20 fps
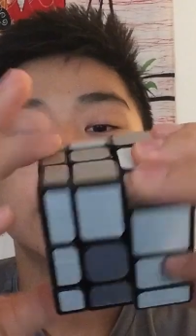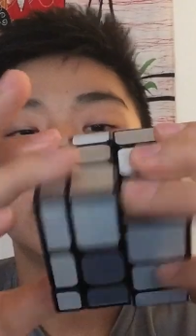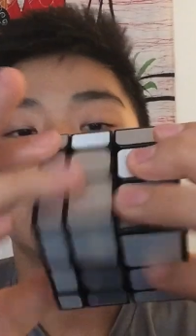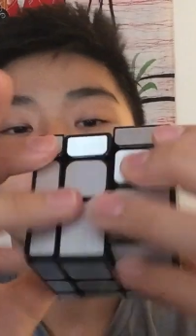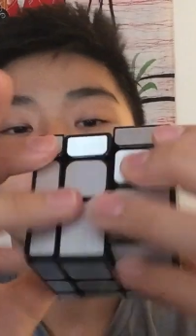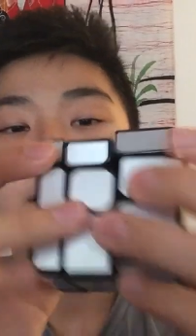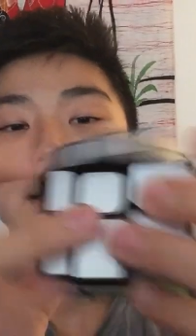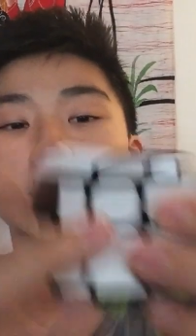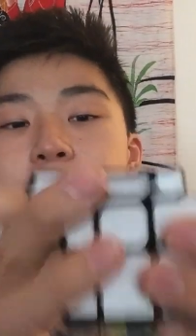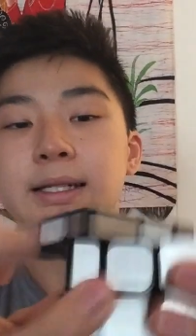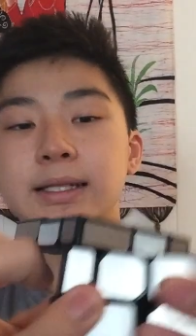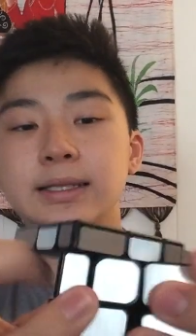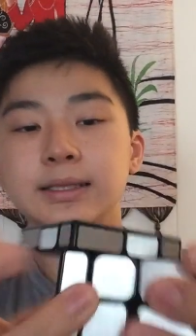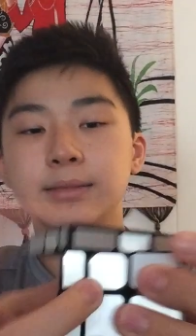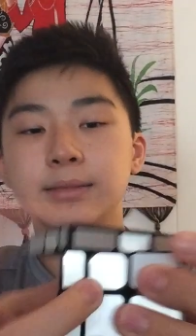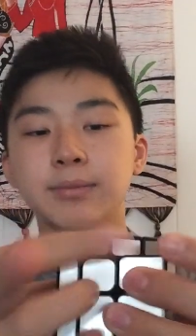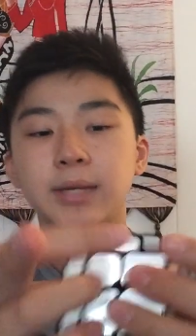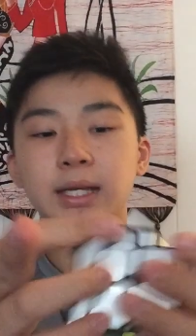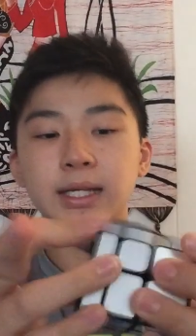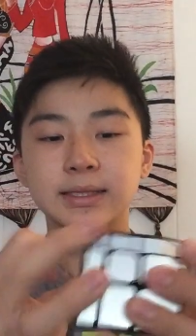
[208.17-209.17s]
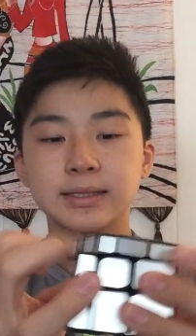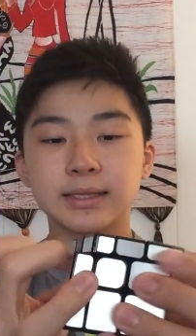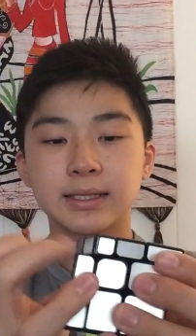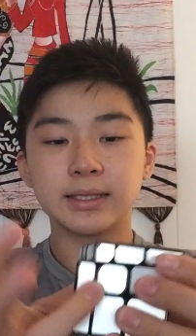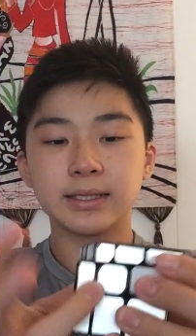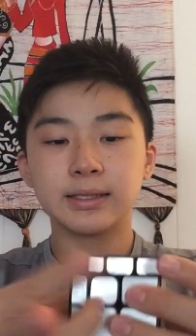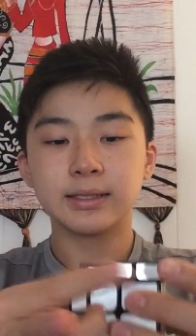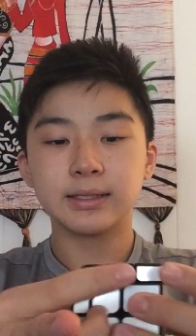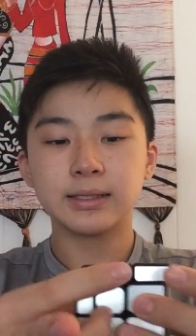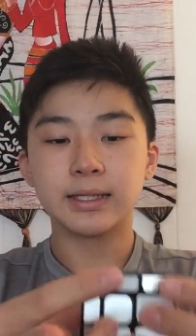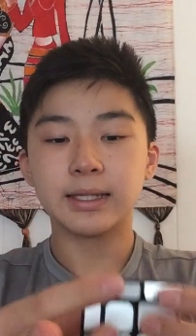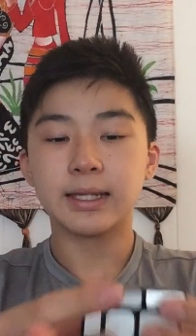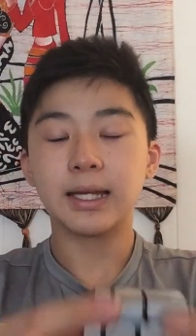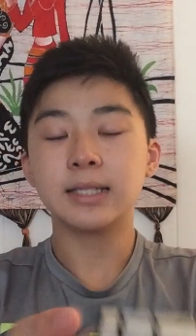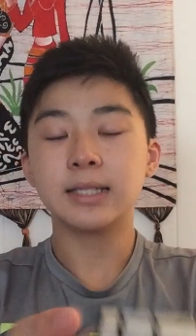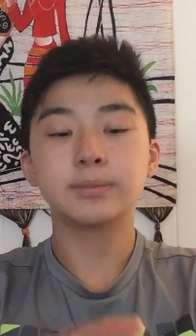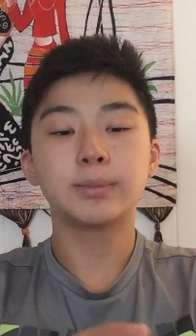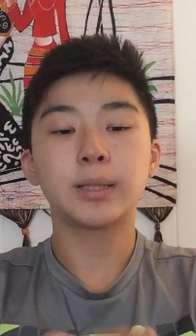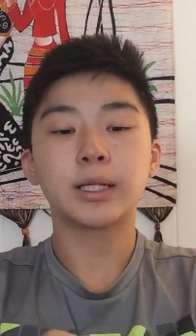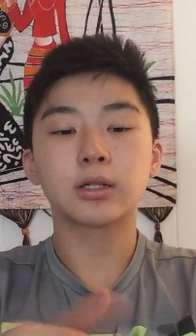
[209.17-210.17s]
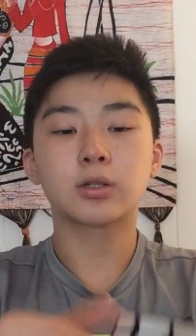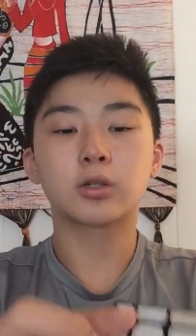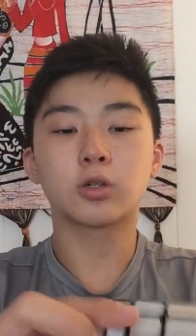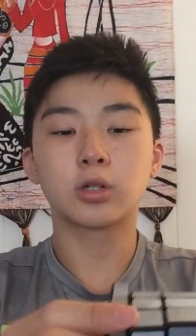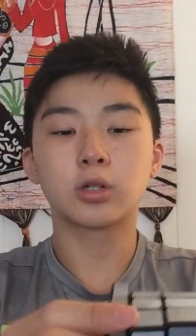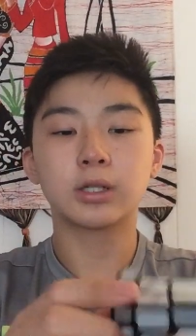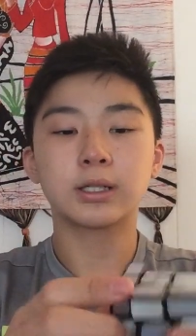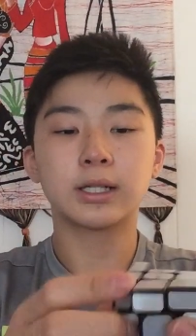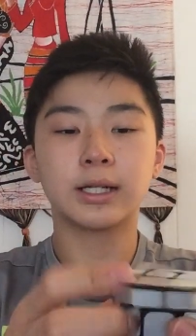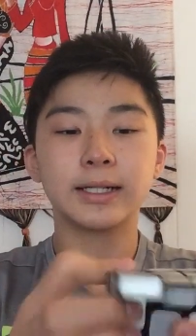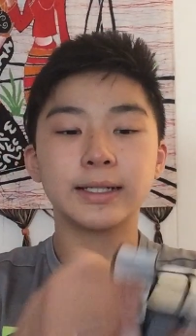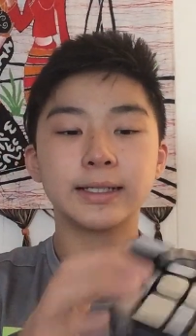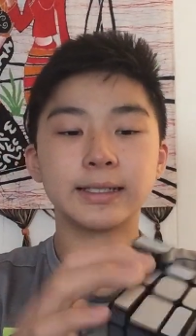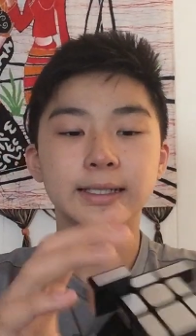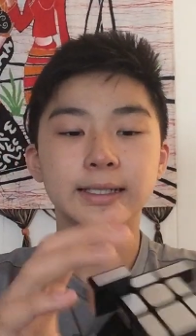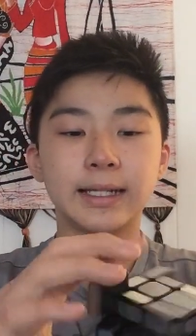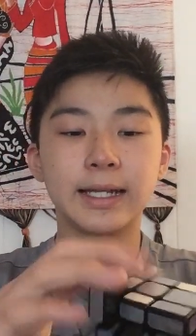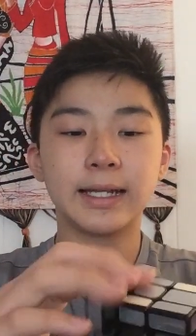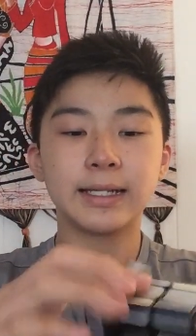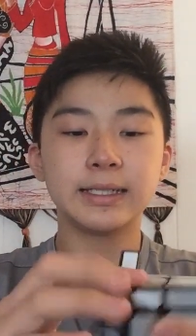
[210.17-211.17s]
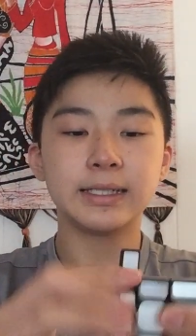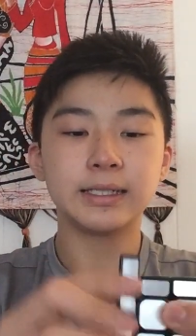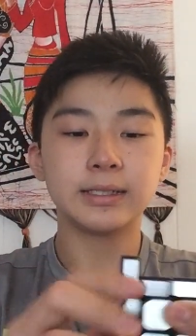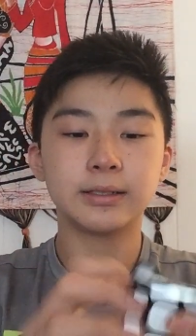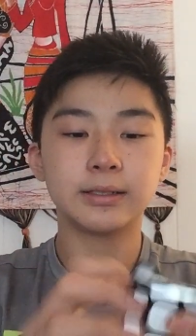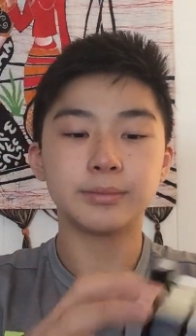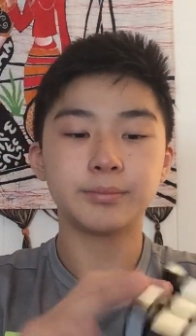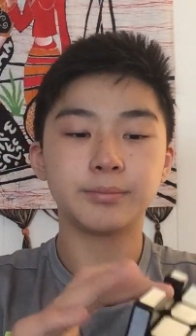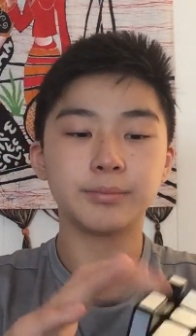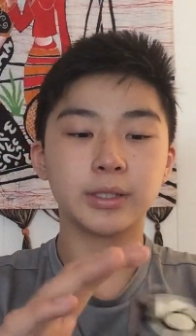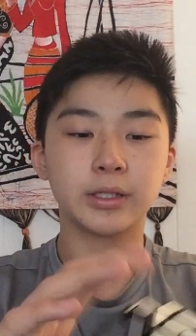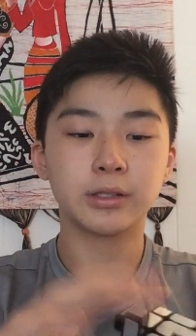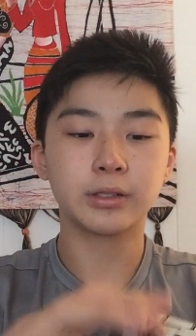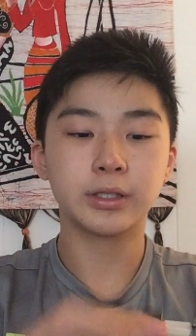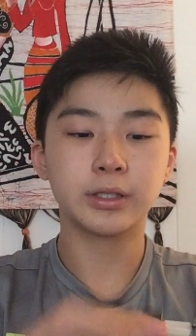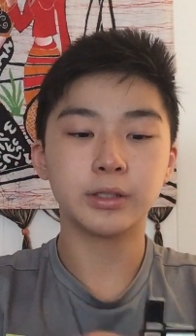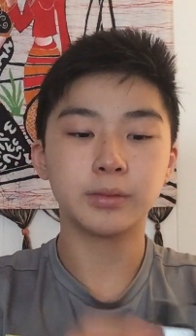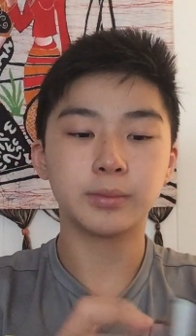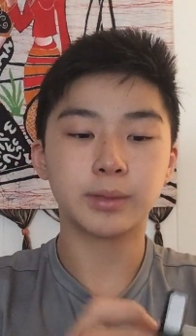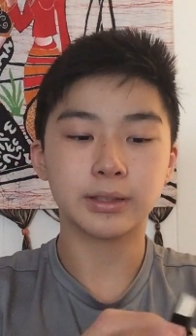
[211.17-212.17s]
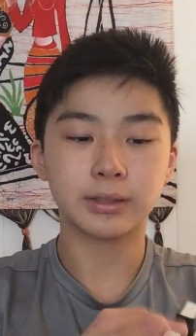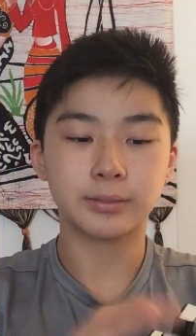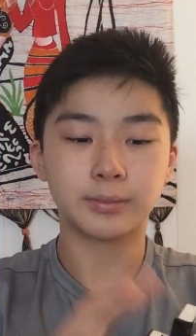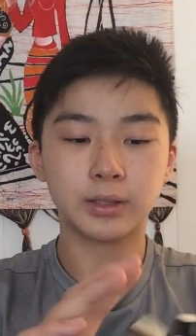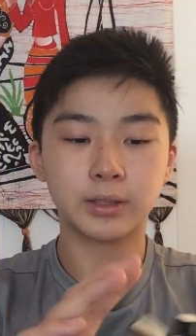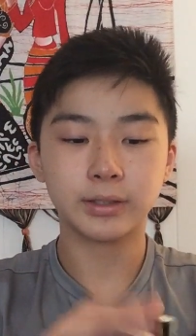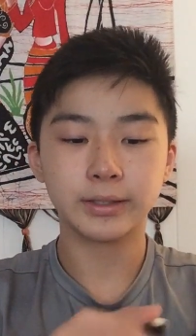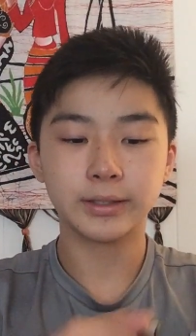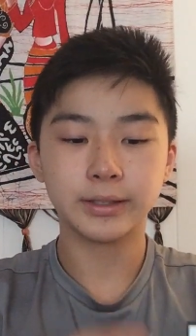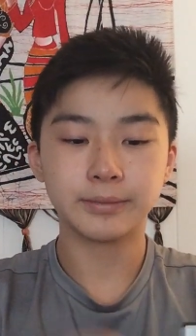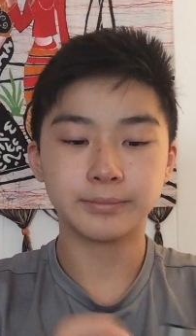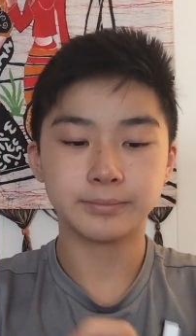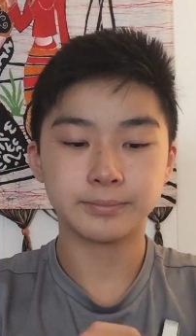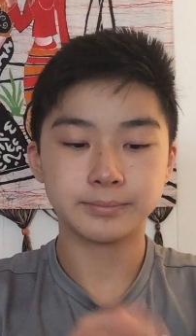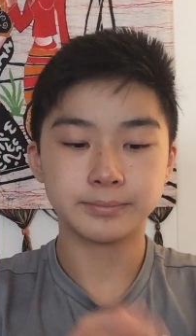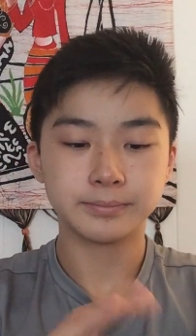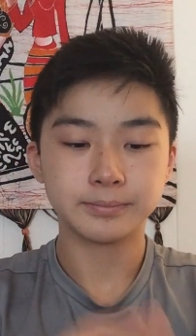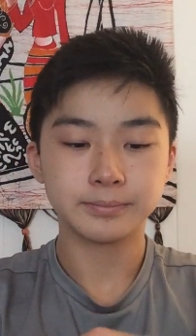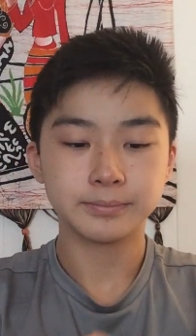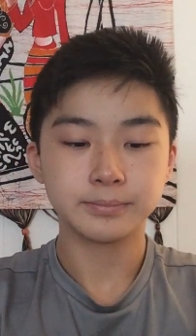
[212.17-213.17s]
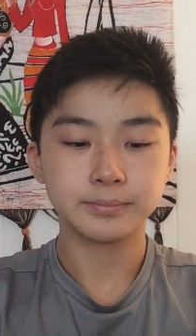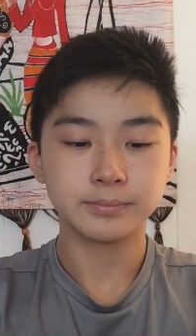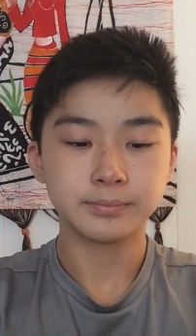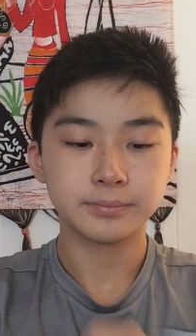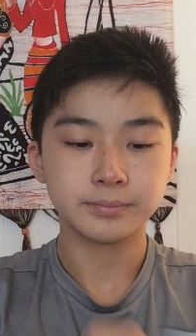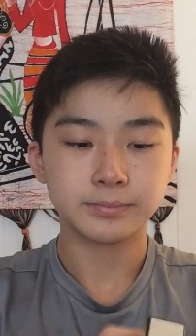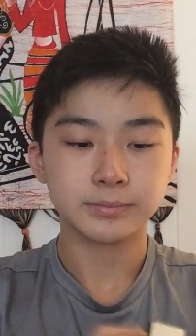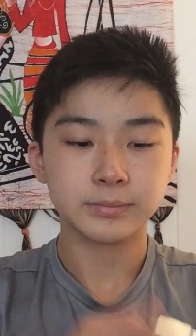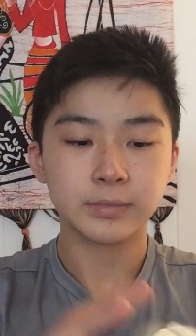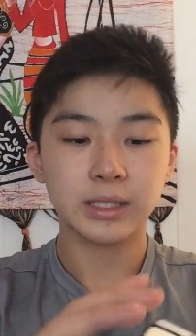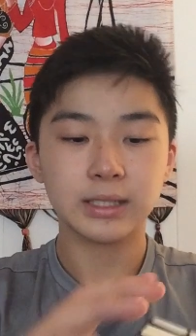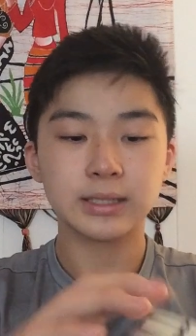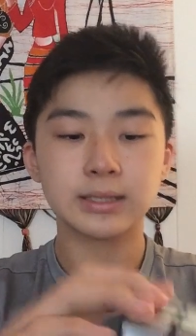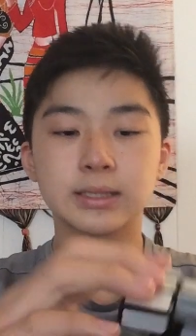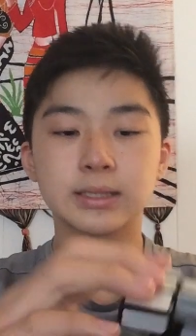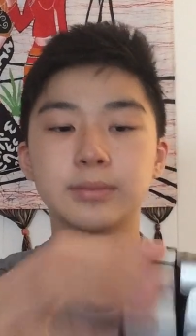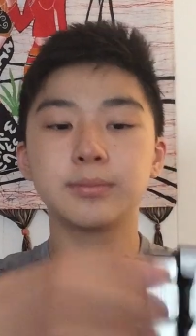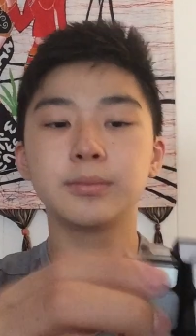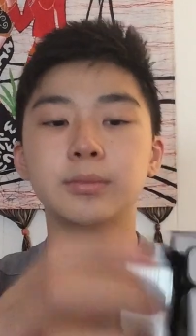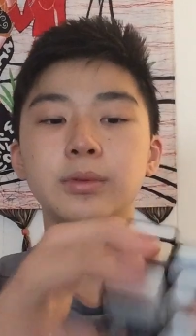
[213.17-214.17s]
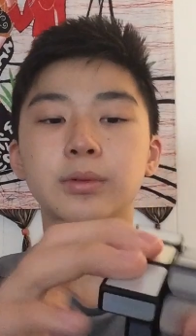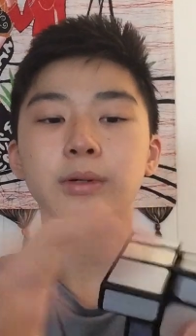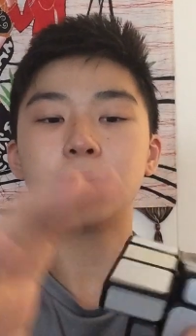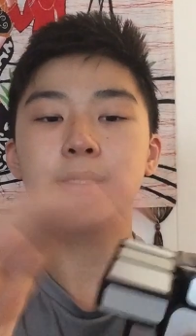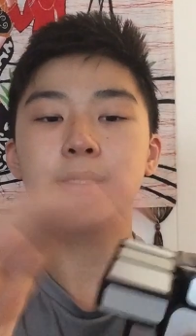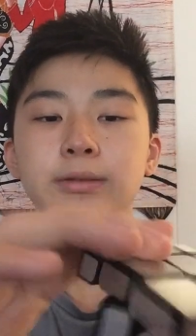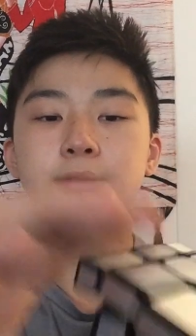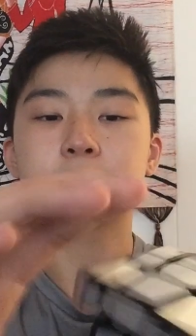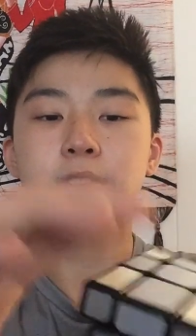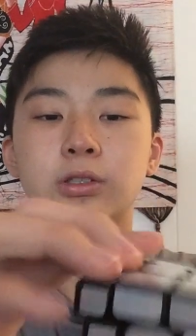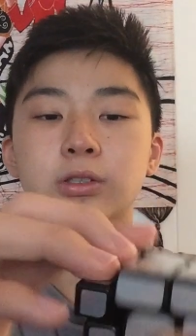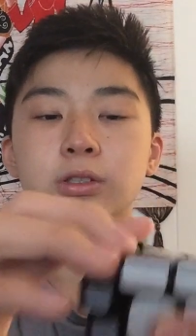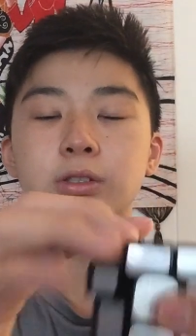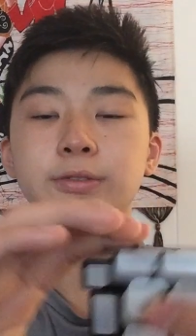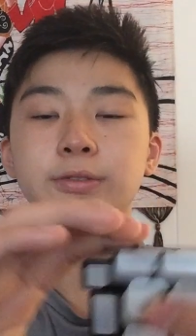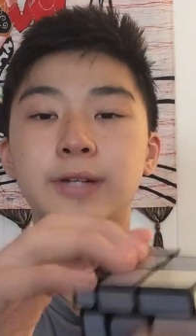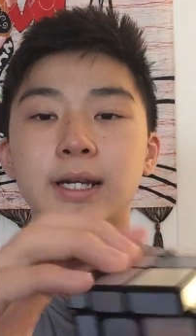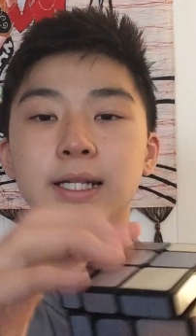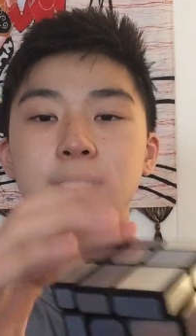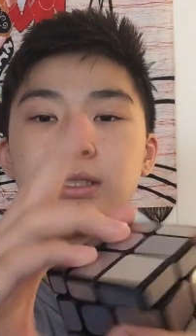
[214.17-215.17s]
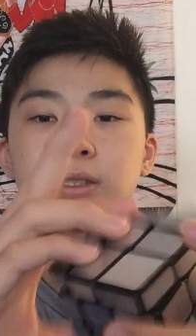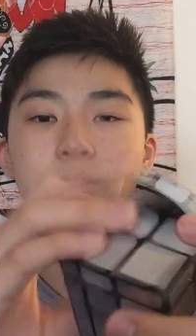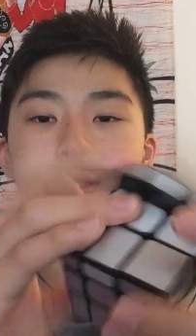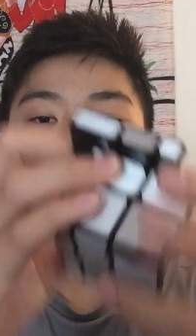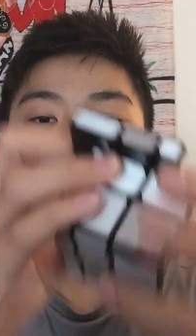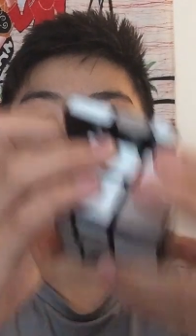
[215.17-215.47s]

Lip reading: Now, it is amazing. It has better corner cutting than any mirror cube on the market. It turns faster